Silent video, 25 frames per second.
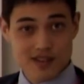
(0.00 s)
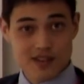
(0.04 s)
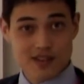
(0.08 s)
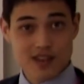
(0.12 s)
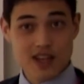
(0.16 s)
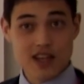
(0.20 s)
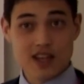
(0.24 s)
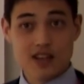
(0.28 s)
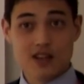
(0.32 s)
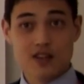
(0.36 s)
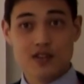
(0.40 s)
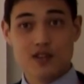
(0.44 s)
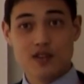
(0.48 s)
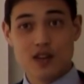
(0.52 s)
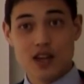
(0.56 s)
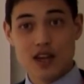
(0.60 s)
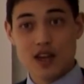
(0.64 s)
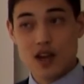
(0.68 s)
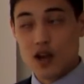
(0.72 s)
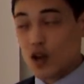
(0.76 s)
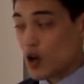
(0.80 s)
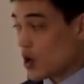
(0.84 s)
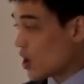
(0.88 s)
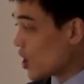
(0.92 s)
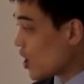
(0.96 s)
there is
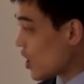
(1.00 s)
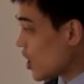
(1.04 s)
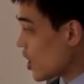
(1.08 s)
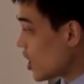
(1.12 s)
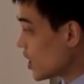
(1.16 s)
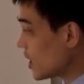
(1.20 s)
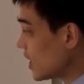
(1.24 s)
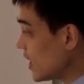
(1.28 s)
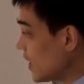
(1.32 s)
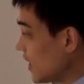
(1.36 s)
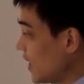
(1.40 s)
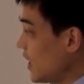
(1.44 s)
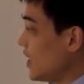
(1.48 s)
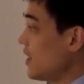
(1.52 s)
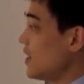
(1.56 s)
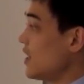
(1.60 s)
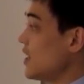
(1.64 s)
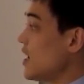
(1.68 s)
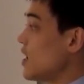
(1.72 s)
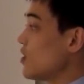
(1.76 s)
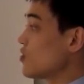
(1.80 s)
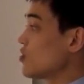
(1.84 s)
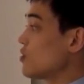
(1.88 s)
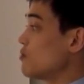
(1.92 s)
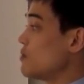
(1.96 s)
hardly
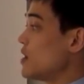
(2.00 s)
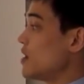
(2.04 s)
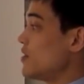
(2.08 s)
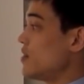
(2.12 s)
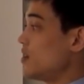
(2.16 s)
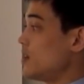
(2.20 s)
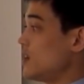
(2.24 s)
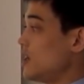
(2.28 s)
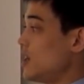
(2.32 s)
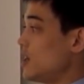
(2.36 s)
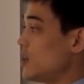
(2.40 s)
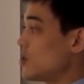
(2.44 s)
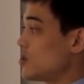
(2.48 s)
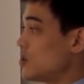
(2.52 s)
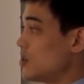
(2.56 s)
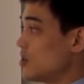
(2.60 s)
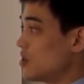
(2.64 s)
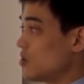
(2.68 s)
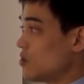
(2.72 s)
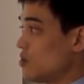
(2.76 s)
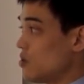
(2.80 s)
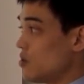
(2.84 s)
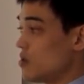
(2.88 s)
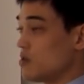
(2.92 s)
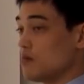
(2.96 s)
any out-of-band radiation
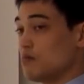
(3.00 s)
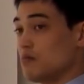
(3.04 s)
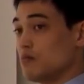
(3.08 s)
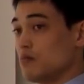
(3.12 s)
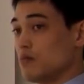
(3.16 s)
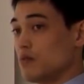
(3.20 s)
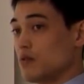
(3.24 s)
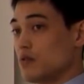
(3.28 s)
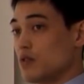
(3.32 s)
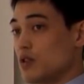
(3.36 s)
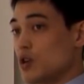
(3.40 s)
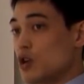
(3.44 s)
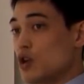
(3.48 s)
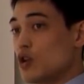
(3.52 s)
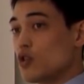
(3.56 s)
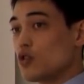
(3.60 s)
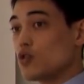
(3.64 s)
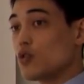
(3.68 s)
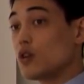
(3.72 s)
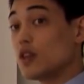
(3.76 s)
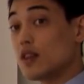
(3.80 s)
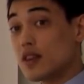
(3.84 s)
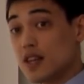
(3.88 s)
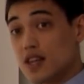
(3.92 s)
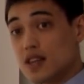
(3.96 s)
at all.
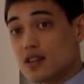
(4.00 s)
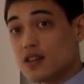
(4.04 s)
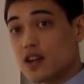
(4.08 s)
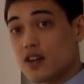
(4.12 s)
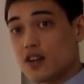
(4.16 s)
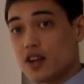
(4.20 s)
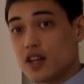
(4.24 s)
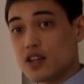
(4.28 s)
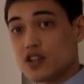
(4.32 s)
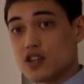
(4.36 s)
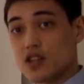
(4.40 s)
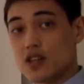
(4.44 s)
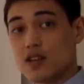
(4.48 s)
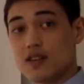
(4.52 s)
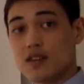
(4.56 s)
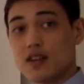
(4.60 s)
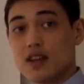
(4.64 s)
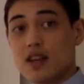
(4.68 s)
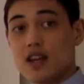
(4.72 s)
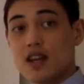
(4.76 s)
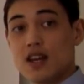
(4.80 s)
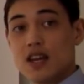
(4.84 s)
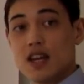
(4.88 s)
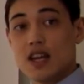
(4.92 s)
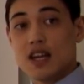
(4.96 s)
So in these directions,
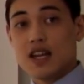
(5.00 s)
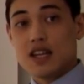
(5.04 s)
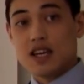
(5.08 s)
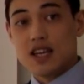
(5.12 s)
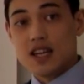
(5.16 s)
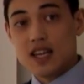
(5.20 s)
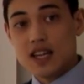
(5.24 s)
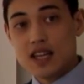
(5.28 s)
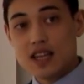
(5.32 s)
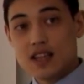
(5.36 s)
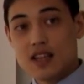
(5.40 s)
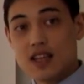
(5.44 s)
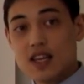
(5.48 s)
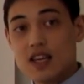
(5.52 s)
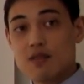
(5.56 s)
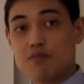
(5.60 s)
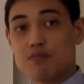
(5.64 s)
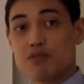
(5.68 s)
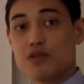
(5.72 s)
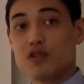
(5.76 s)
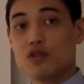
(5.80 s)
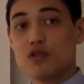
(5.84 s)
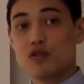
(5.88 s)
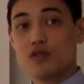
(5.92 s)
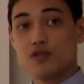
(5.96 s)
it
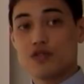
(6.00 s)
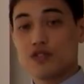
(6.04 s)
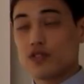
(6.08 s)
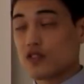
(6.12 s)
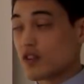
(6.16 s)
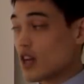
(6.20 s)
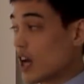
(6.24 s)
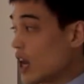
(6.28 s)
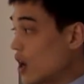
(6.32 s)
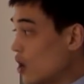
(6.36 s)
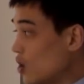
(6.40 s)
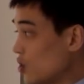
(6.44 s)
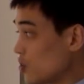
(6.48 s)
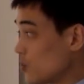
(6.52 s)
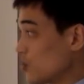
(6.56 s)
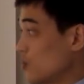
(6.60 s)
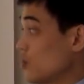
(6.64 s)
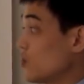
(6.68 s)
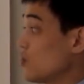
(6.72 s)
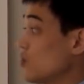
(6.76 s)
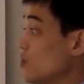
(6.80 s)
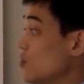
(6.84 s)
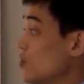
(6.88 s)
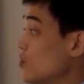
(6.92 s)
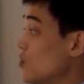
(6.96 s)
improves a
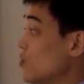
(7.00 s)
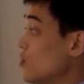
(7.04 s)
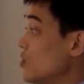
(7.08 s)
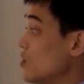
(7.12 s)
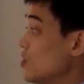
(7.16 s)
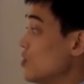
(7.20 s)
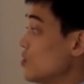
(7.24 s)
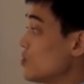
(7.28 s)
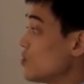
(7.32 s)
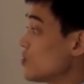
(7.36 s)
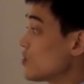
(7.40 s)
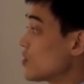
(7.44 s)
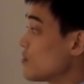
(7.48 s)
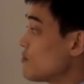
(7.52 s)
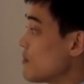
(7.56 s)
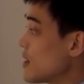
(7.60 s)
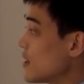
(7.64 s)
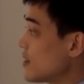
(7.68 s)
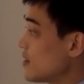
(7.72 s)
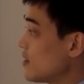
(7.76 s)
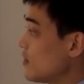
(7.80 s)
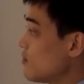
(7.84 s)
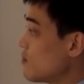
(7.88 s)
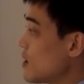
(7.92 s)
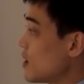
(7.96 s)
lot to use a
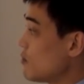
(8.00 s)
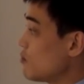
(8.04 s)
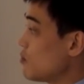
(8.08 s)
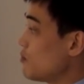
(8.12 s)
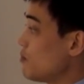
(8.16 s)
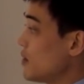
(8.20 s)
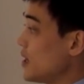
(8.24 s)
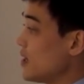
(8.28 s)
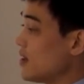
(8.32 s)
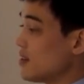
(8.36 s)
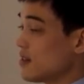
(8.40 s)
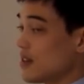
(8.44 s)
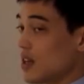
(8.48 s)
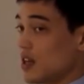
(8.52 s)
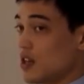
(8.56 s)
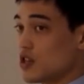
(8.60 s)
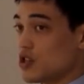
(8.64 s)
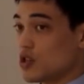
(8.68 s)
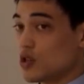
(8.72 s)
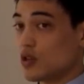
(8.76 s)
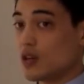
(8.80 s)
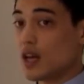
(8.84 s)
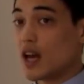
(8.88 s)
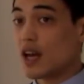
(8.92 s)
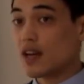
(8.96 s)
massive MIMO base
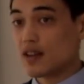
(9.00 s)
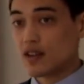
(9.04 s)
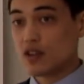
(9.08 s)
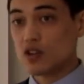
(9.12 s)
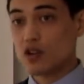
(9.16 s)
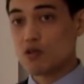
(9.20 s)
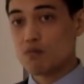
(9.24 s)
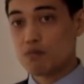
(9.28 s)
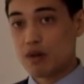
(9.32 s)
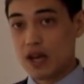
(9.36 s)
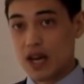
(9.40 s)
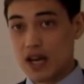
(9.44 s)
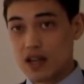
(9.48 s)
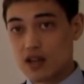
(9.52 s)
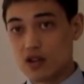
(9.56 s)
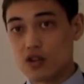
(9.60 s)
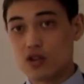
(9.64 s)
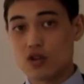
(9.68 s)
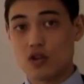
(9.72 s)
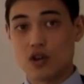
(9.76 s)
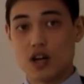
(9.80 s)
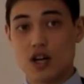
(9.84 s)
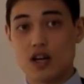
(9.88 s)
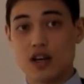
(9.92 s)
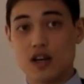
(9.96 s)
station as compared
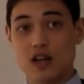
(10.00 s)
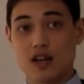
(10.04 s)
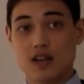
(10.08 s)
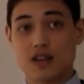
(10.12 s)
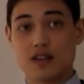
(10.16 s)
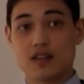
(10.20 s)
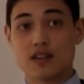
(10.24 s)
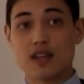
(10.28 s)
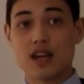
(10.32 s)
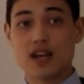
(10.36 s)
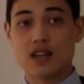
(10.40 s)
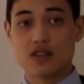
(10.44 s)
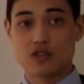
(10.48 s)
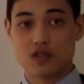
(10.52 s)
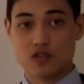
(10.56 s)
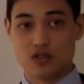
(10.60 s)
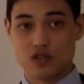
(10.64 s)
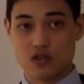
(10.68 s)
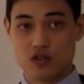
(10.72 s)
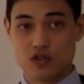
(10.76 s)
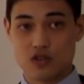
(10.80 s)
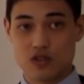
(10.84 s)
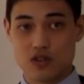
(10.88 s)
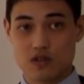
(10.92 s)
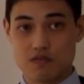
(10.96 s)
to a SISO
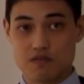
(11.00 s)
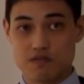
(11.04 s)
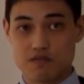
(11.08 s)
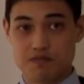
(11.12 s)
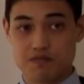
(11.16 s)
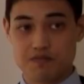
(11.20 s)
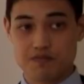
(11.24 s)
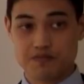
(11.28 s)
system.